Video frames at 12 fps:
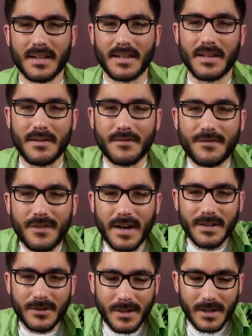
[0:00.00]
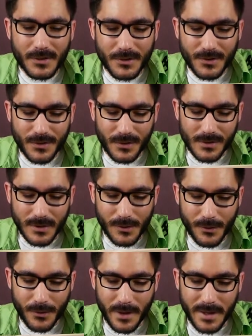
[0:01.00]
the final Elder Scrolls
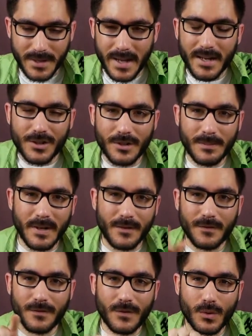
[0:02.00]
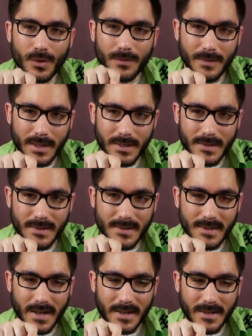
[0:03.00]
loot crate. They actually made 4 of
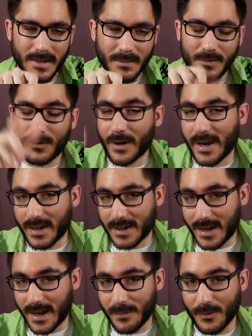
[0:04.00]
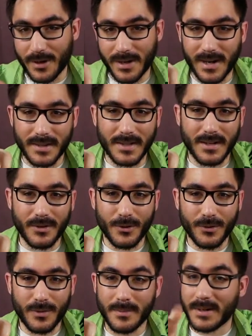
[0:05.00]
these, and before I had a camera I got the other
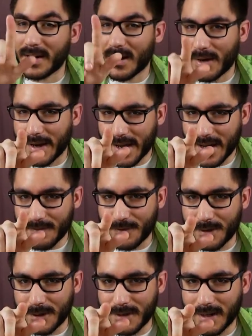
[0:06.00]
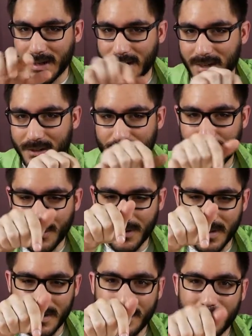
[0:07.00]
3, but now I have one and I can show you
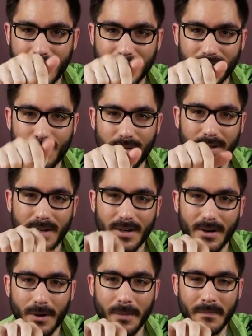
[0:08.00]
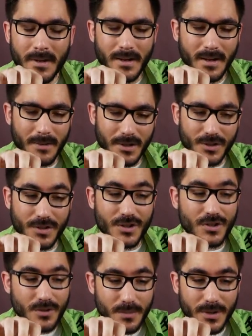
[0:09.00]
this final one here. I'm actually
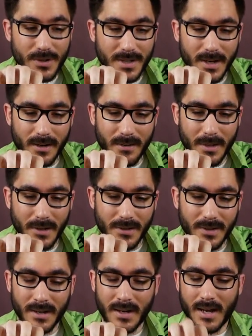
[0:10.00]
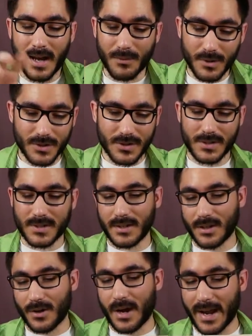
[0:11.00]
super excited about it. I was just,
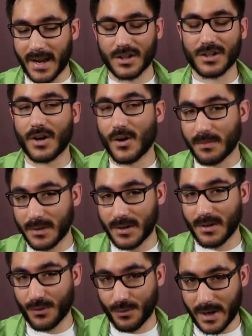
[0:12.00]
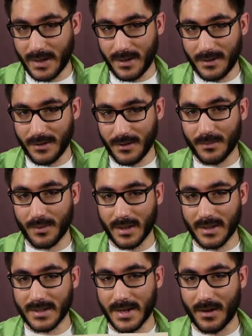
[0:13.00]
I actually opened it already. You can
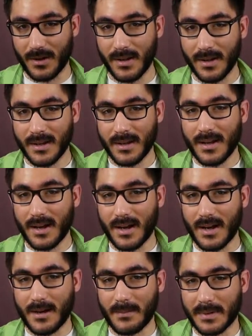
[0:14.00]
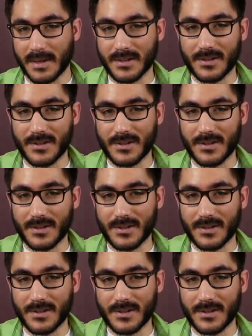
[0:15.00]
probably tell because